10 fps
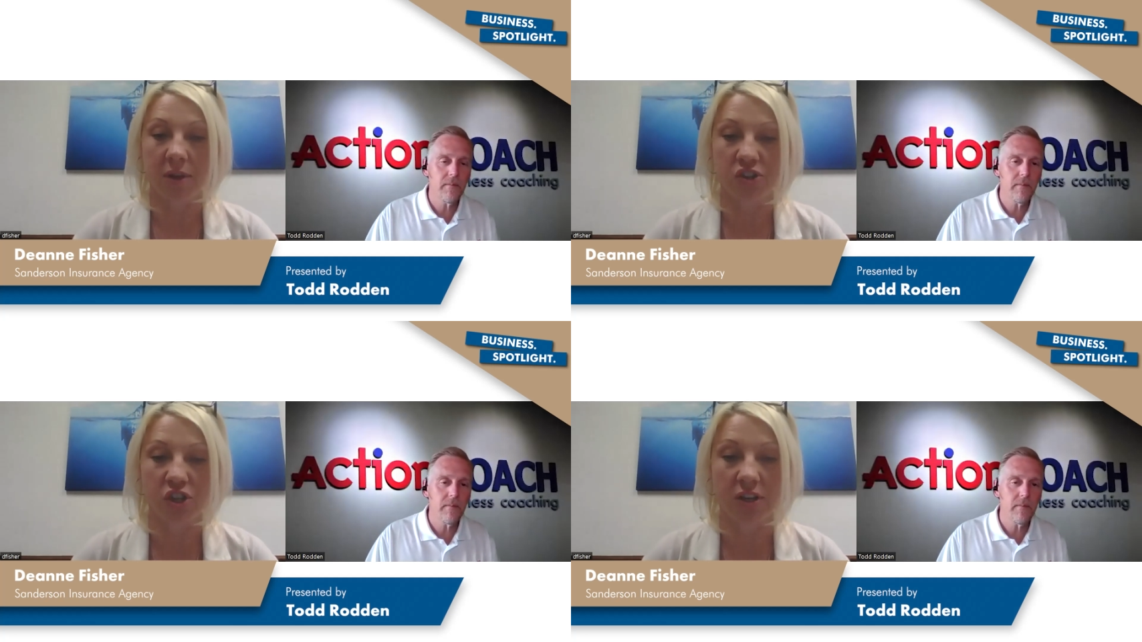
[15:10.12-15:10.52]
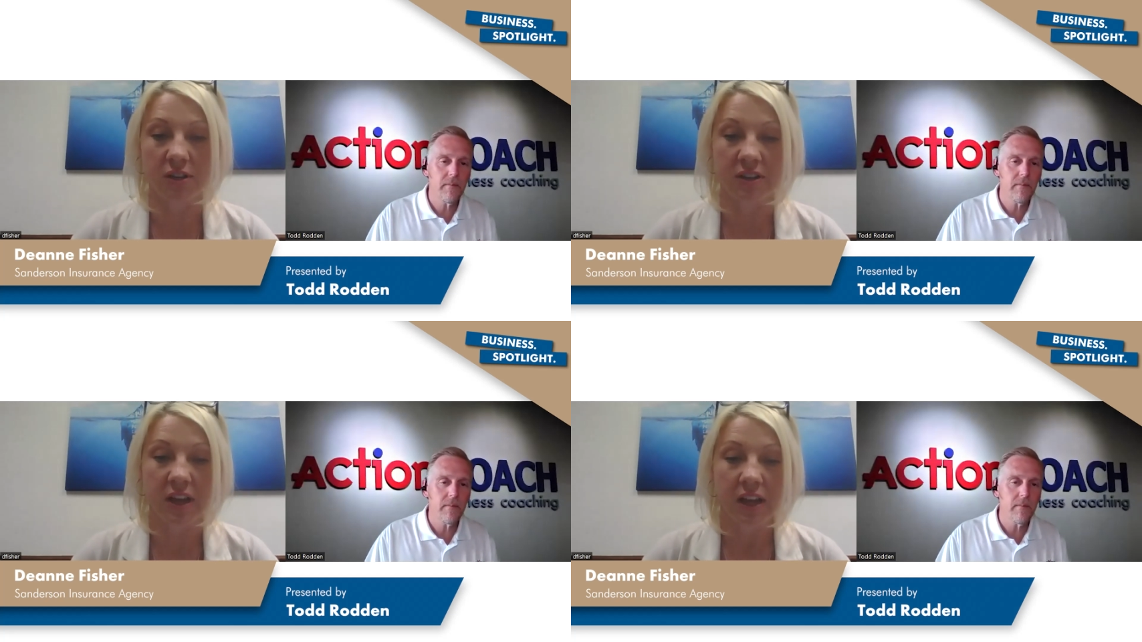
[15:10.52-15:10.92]
Speaker 1: of
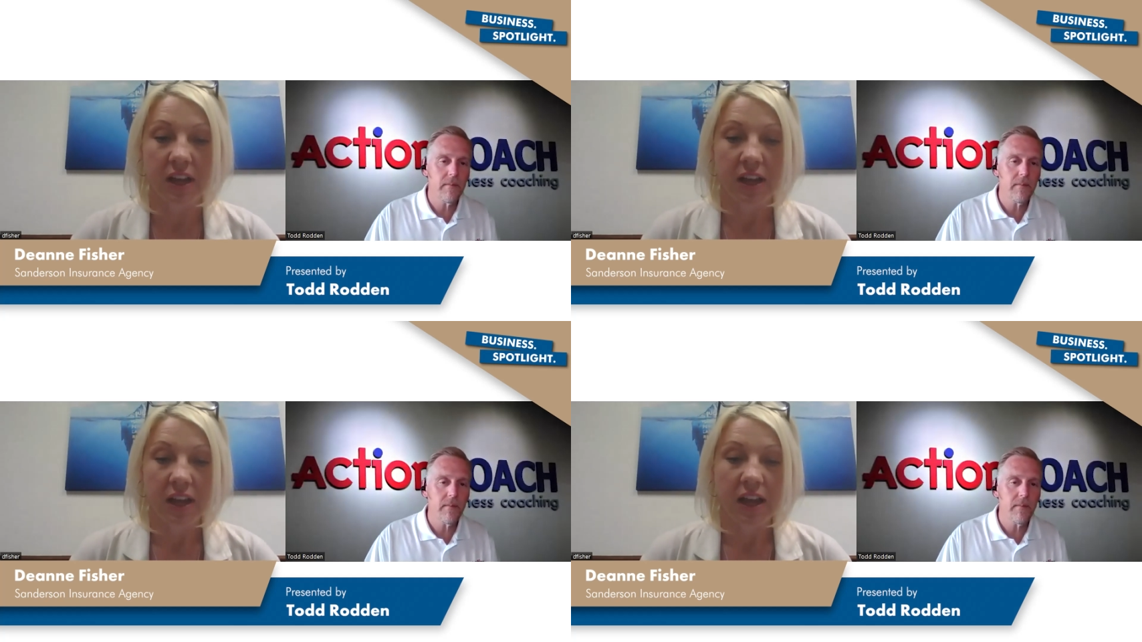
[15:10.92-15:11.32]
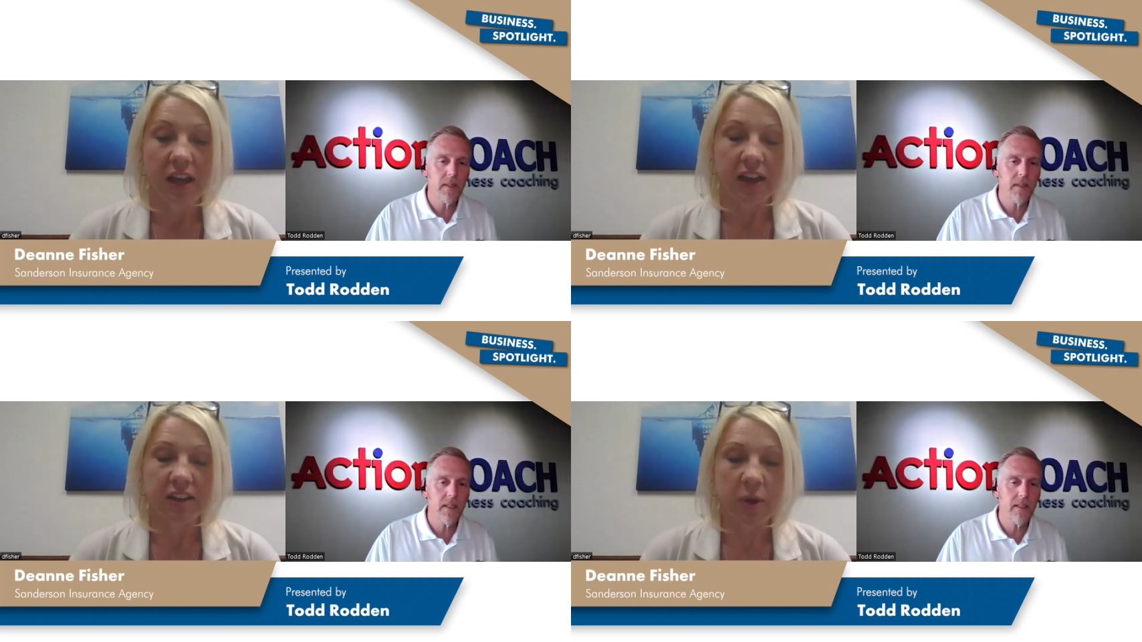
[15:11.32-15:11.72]
mentioned,
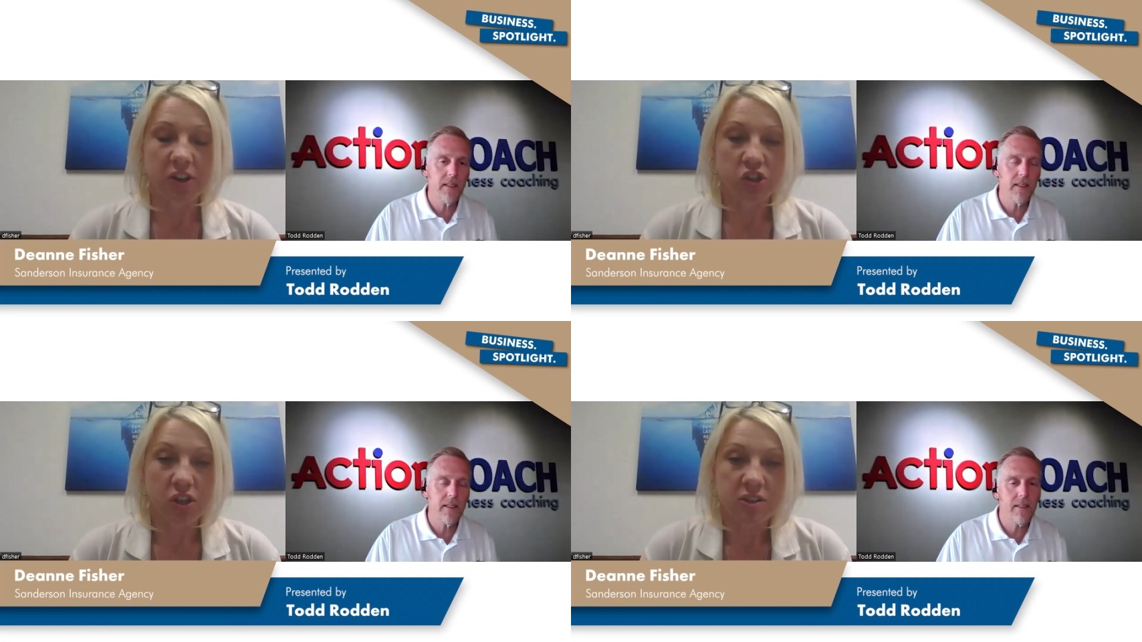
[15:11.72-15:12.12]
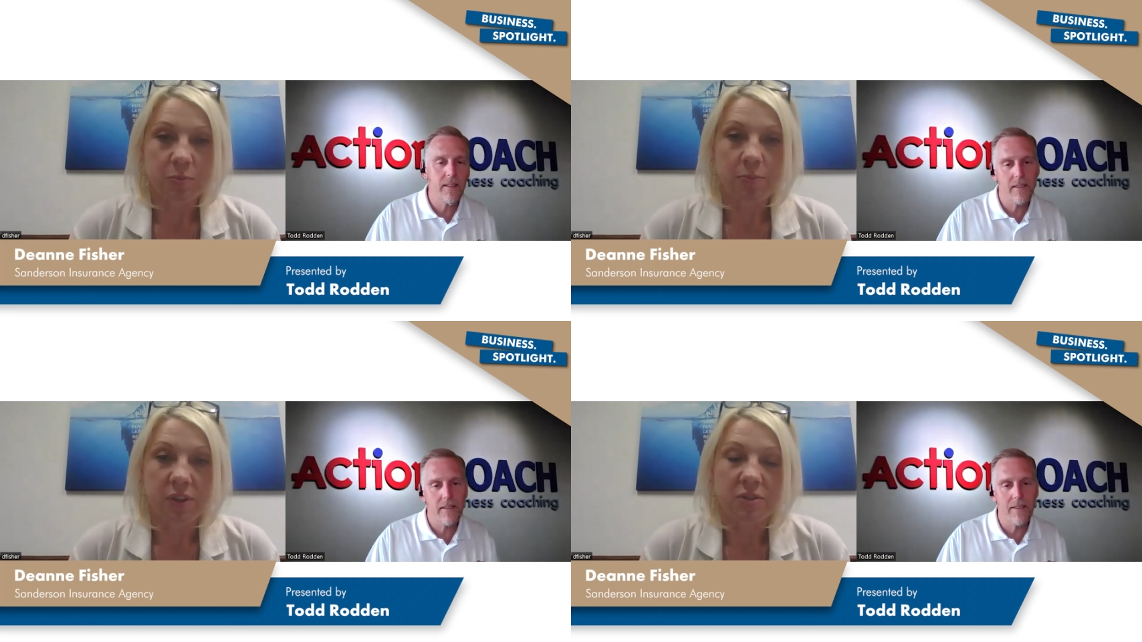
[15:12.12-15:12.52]
and especially this
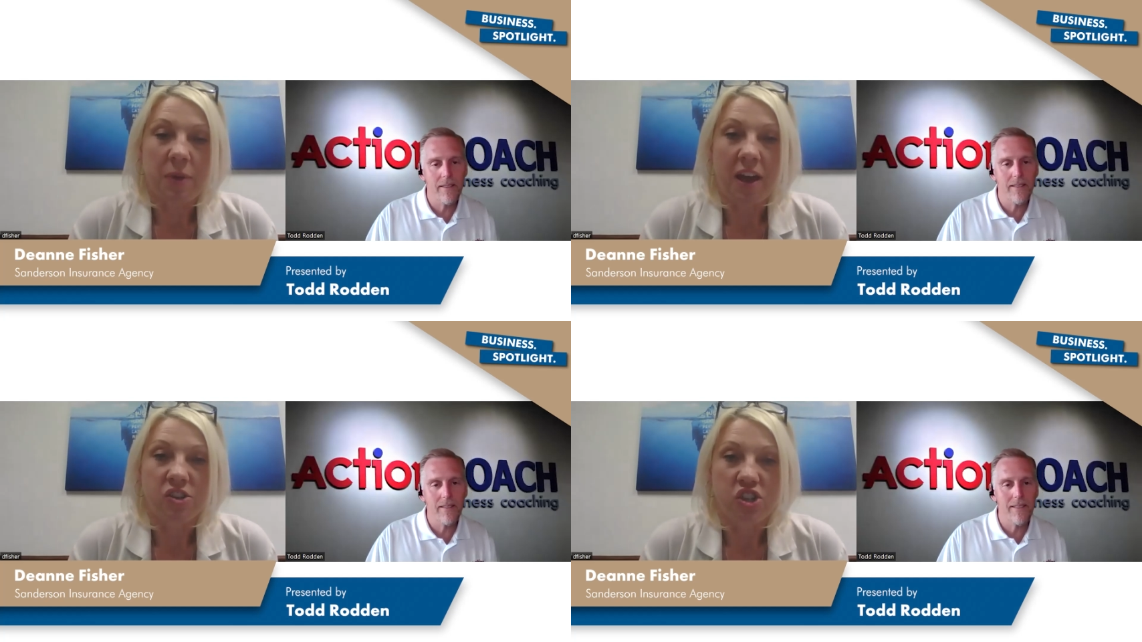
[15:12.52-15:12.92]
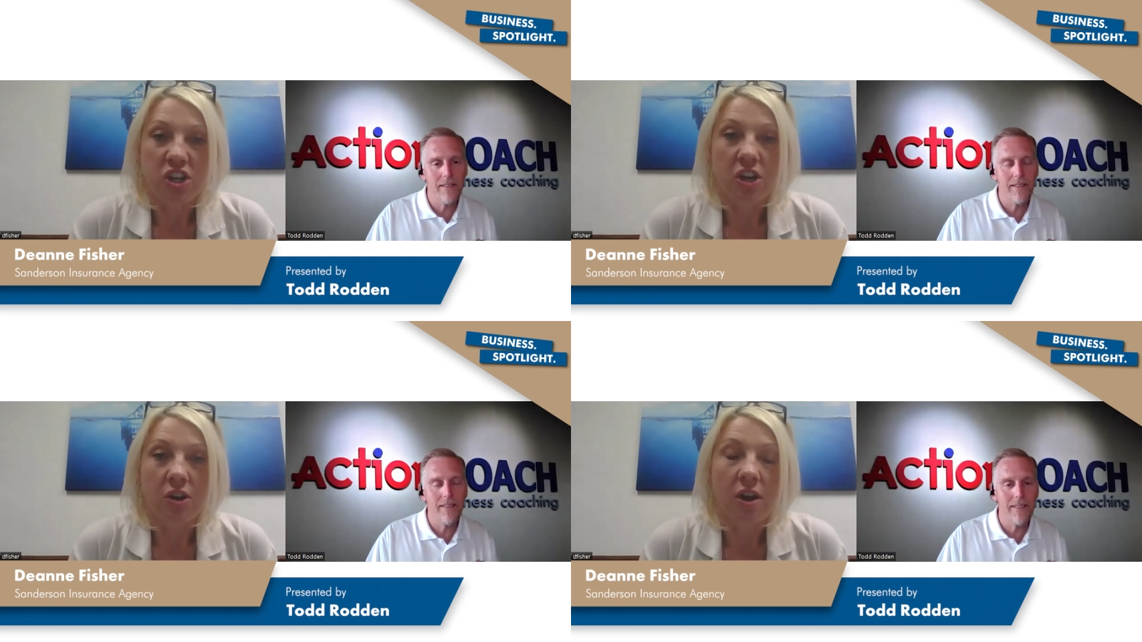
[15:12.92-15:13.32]
this past
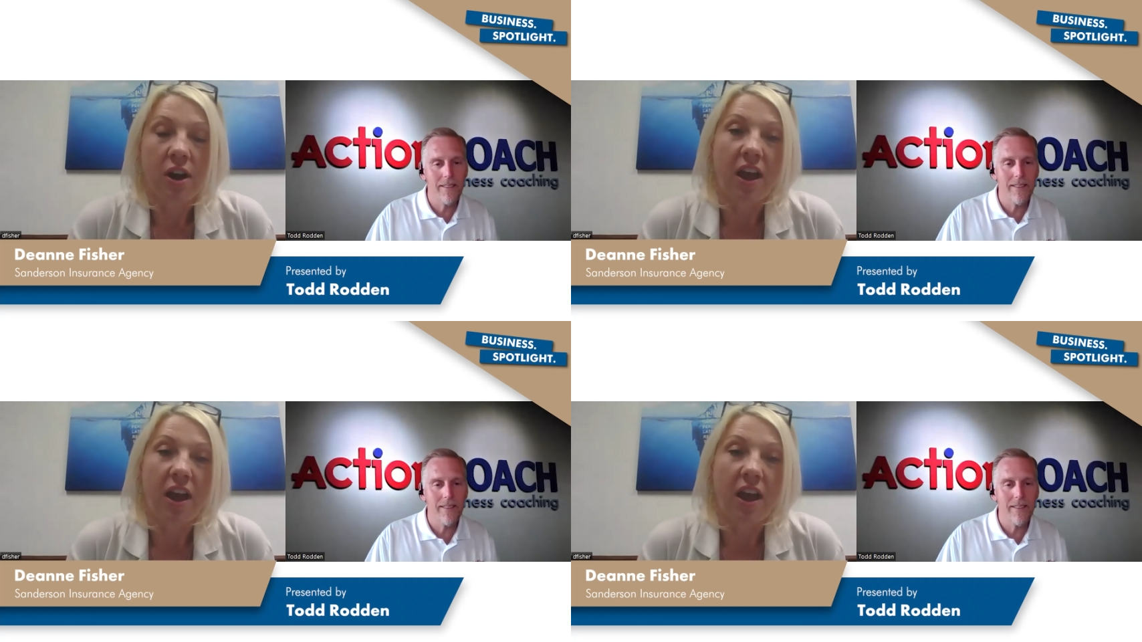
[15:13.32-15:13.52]
year,